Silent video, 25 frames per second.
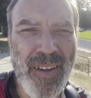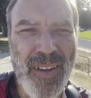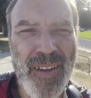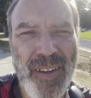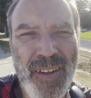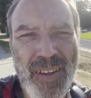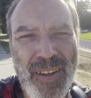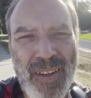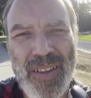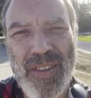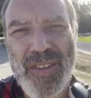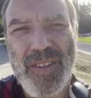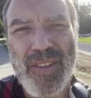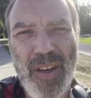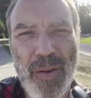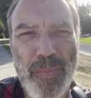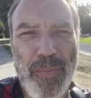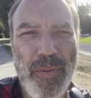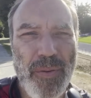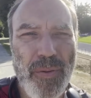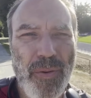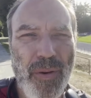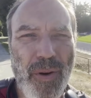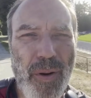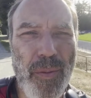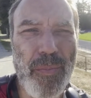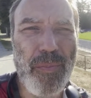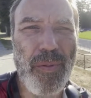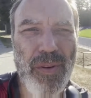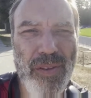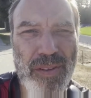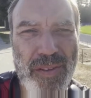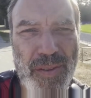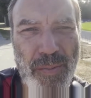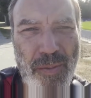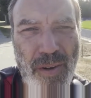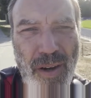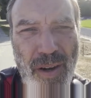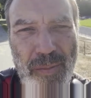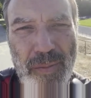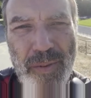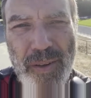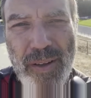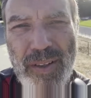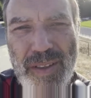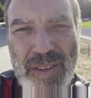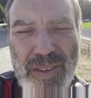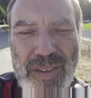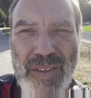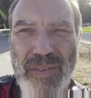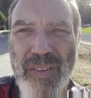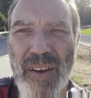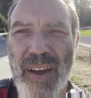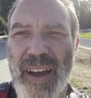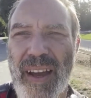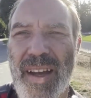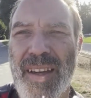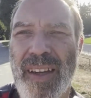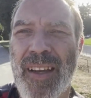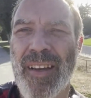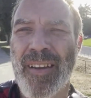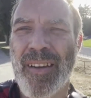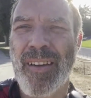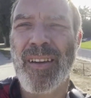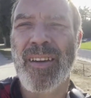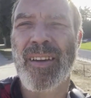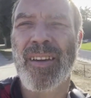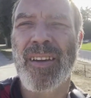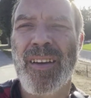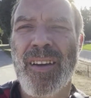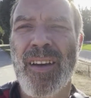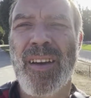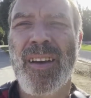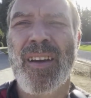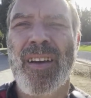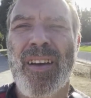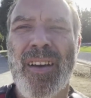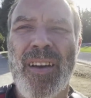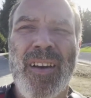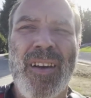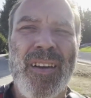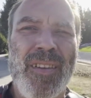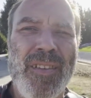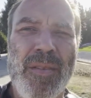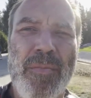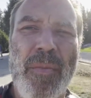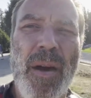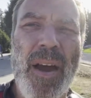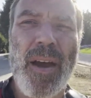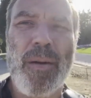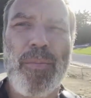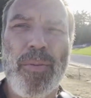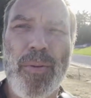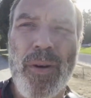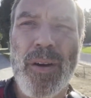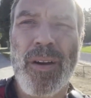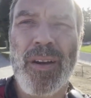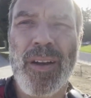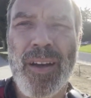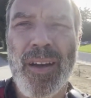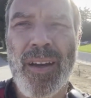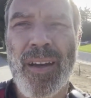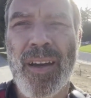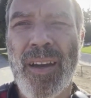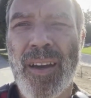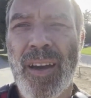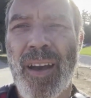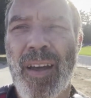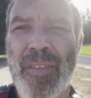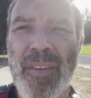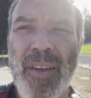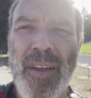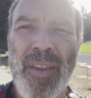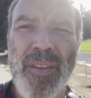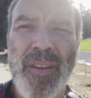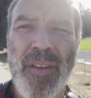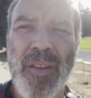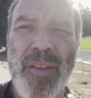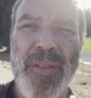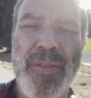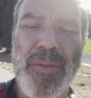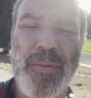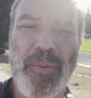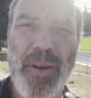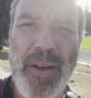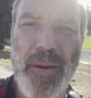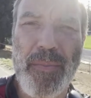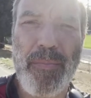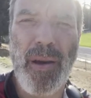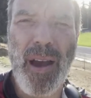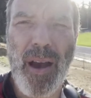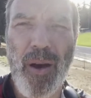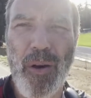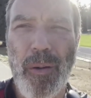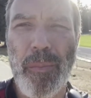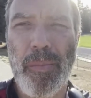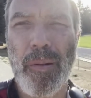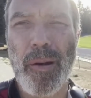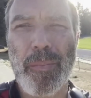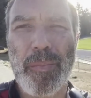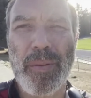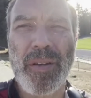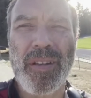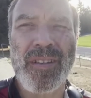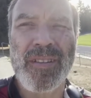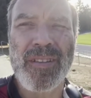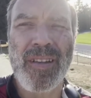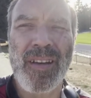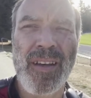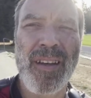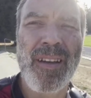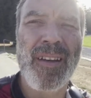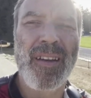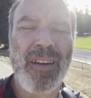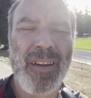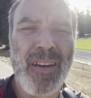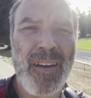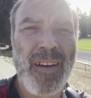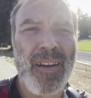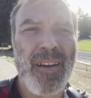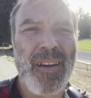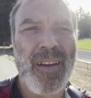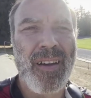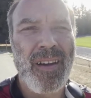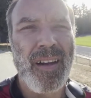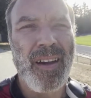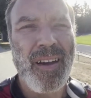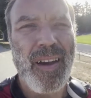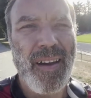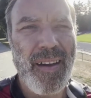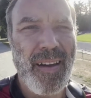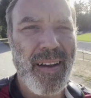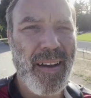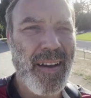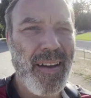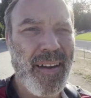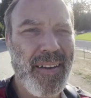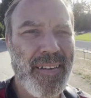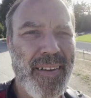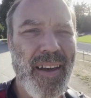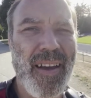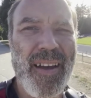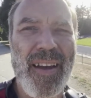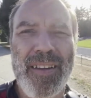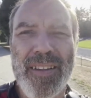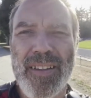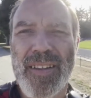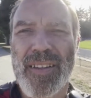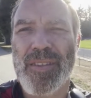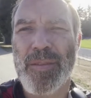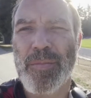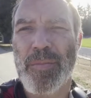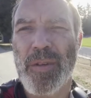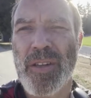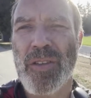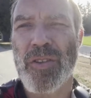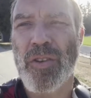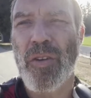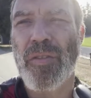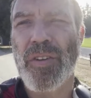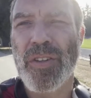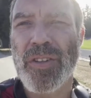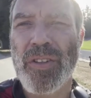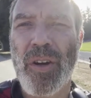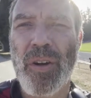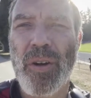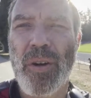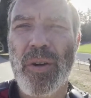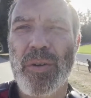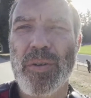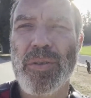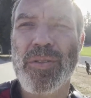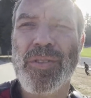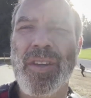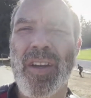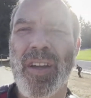skipping rope with some combinations of hanging, some ab work, and then the three power burpees. And then I did some knees over toes,